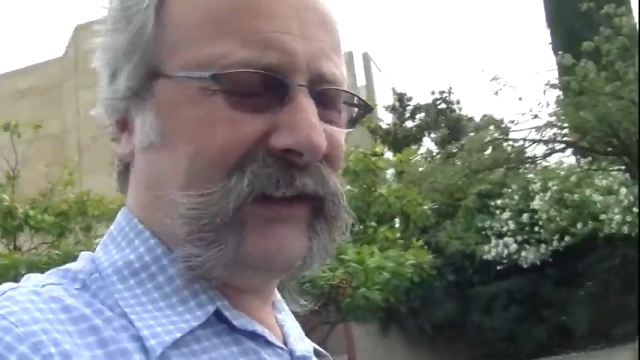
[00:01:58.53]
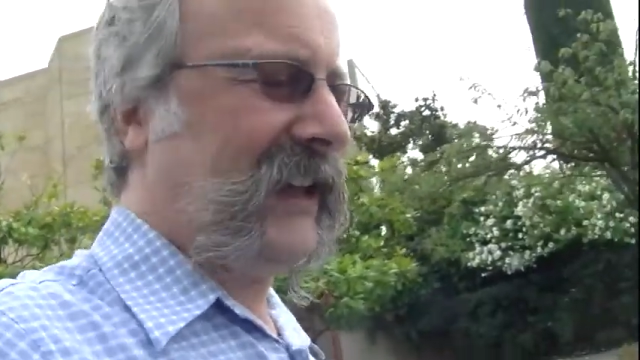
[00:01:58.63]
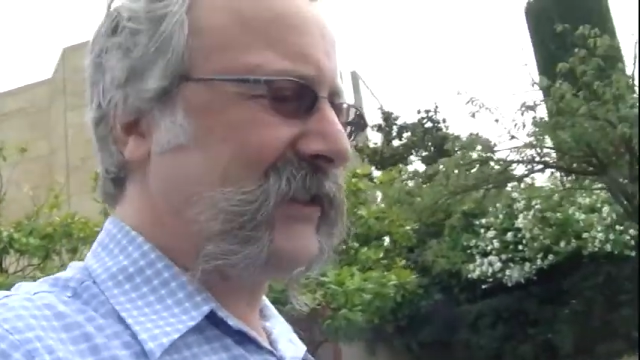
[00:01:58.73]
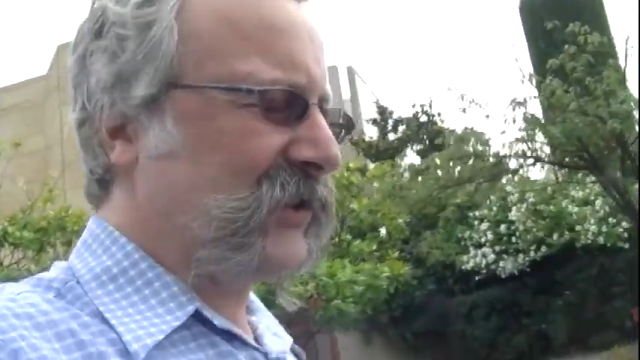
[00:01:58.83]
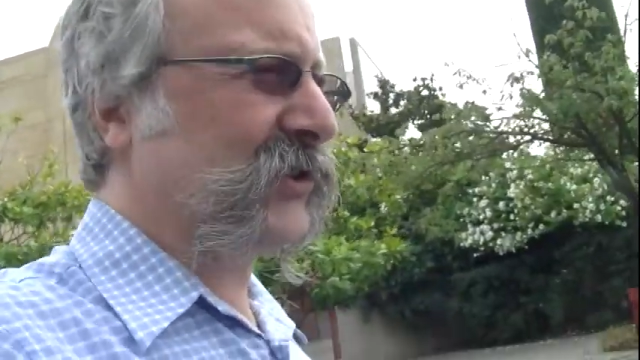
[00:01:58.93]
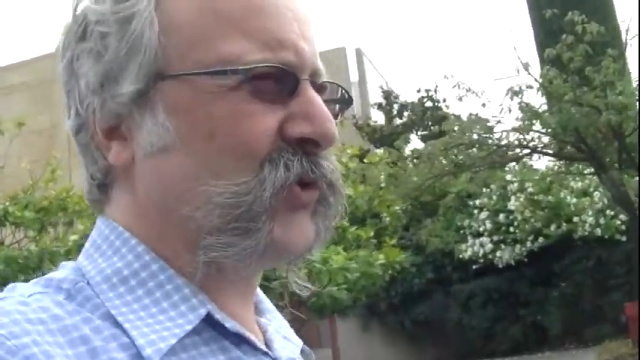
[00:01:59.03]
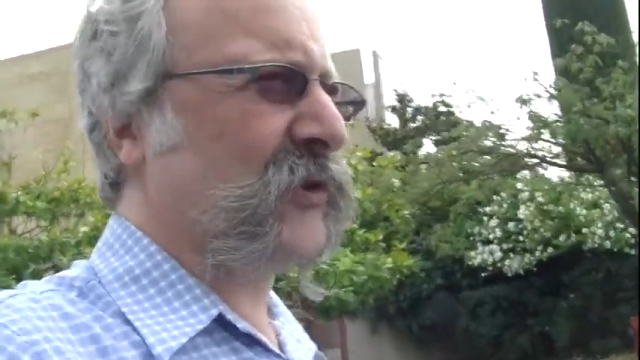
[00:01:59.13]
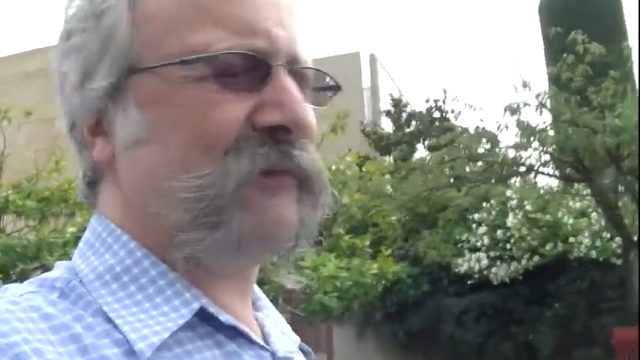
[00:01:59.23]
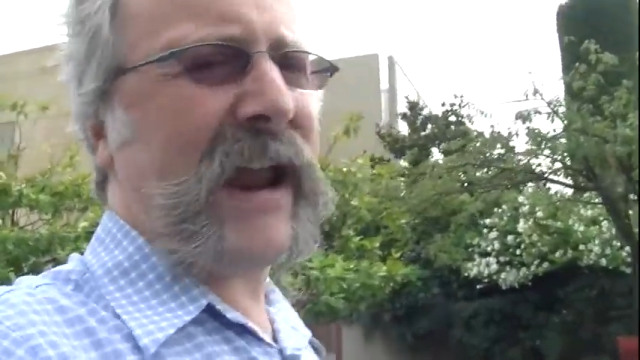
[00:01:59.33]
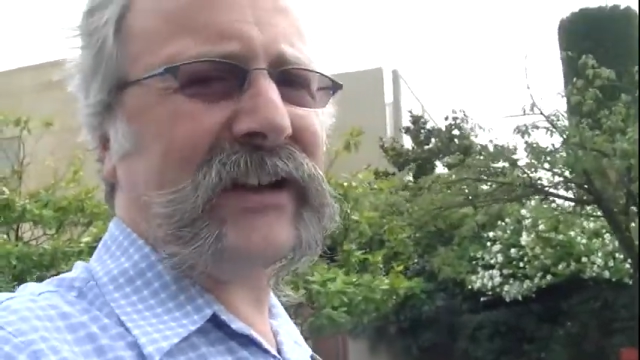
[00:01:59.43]
That's the
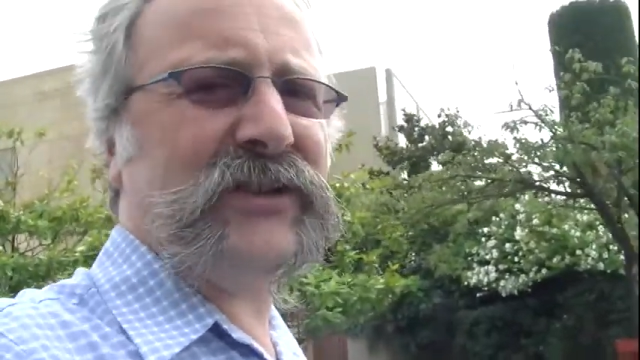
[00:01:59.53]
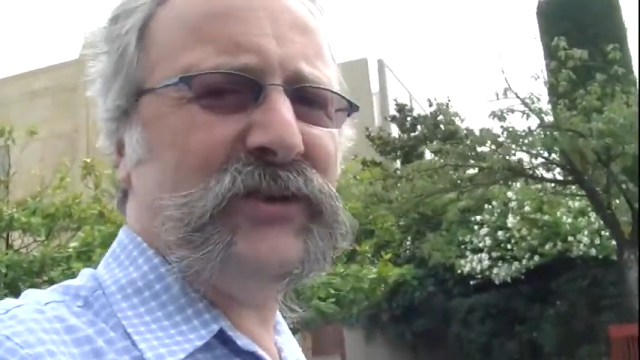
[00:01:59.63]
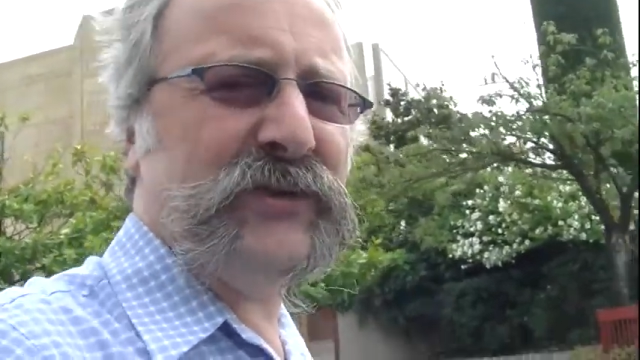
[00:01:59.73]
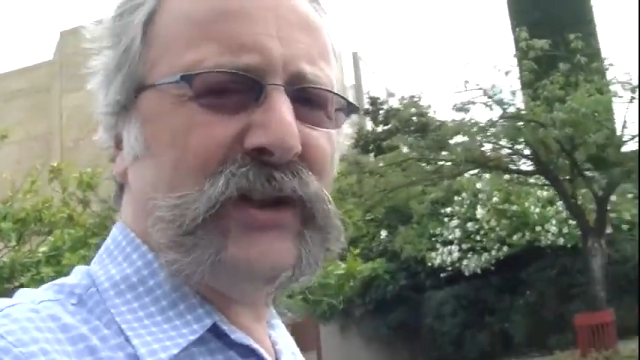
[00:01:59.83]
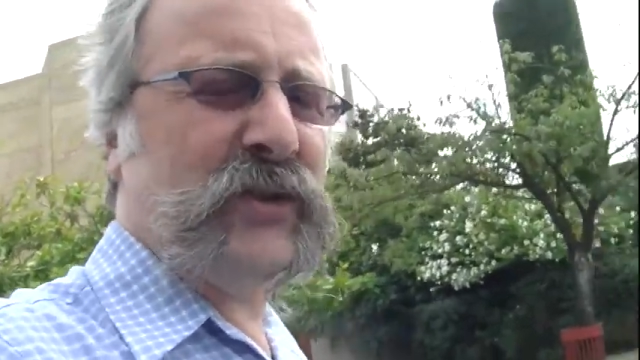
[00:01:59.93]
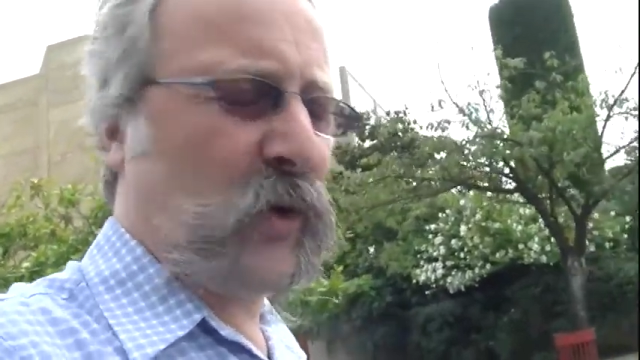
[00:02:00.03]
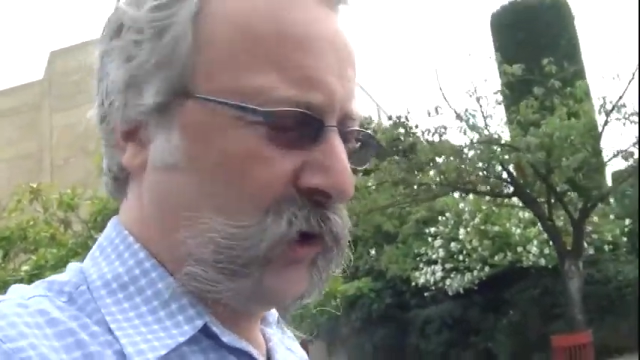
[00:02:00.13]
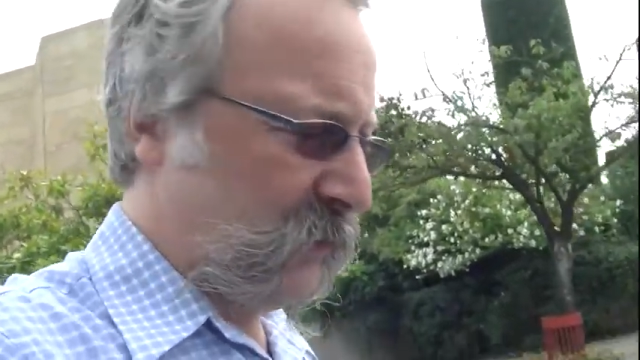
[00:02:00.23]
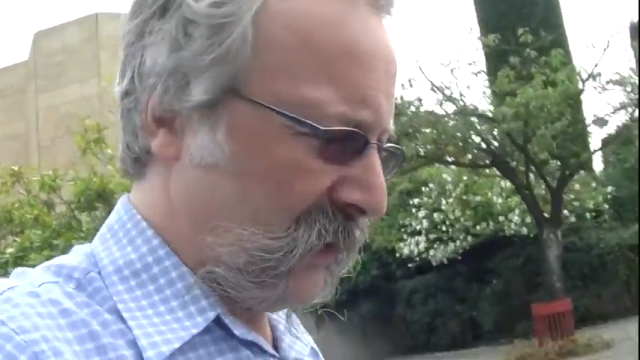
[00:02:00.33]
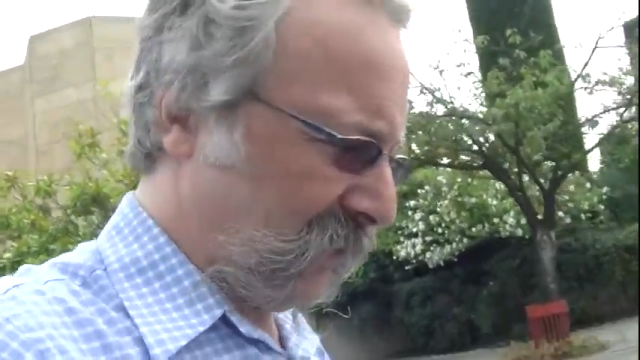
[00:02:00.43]
sort of magnitude they
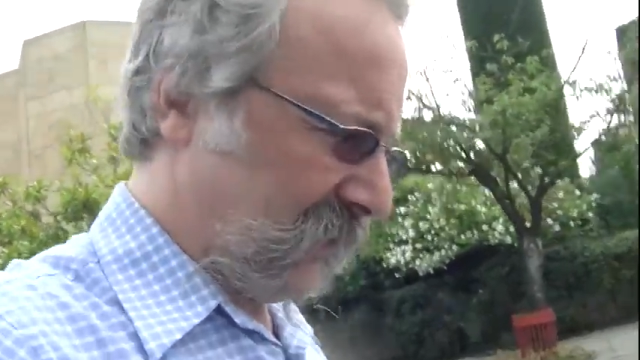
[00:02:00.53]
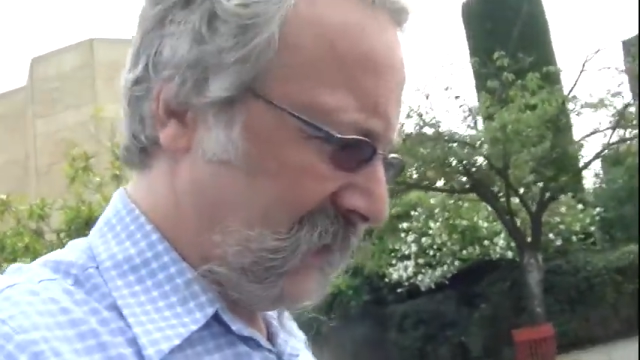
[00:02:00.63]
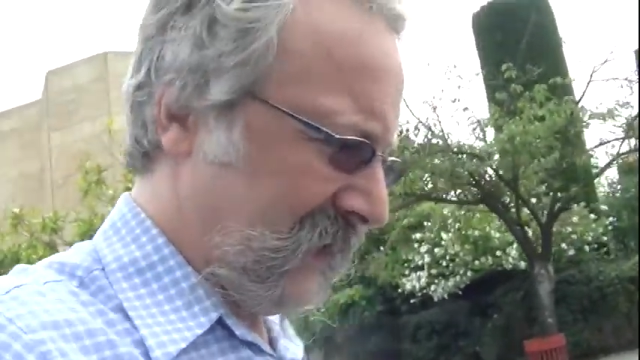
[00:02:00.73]
talk about.